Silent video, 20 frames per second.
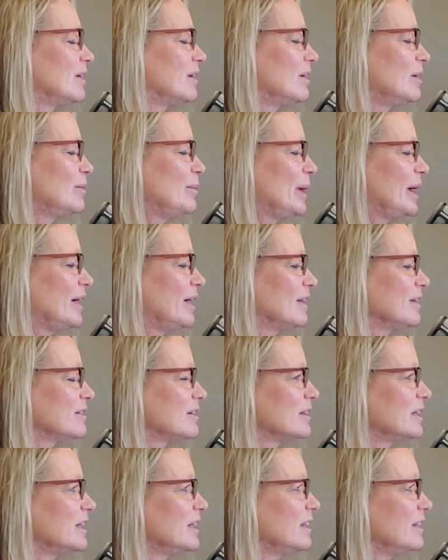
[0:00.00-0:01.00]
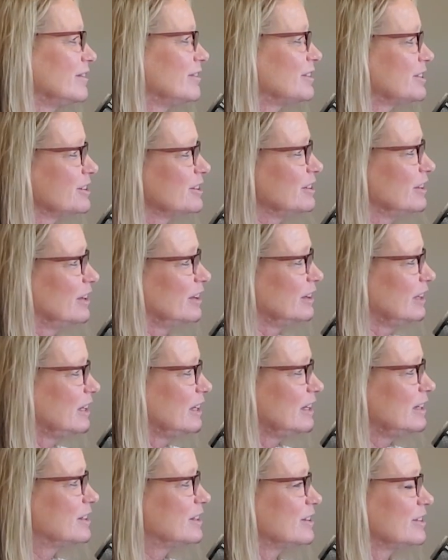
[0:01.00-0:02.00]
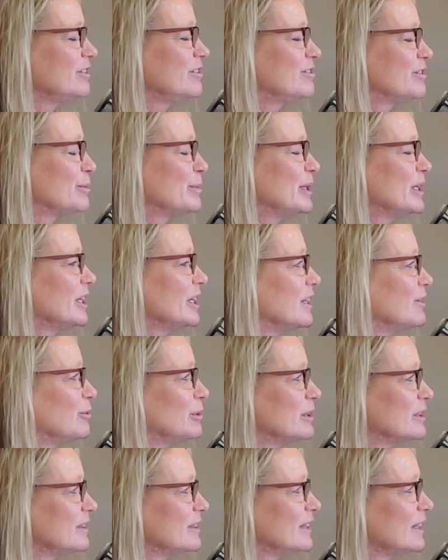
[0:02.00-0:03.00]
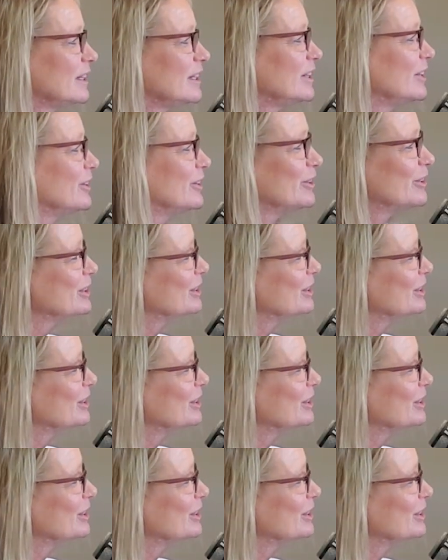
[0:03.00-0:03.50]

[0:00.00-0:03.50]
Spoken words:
all paths lead to Vermillion. We'll see you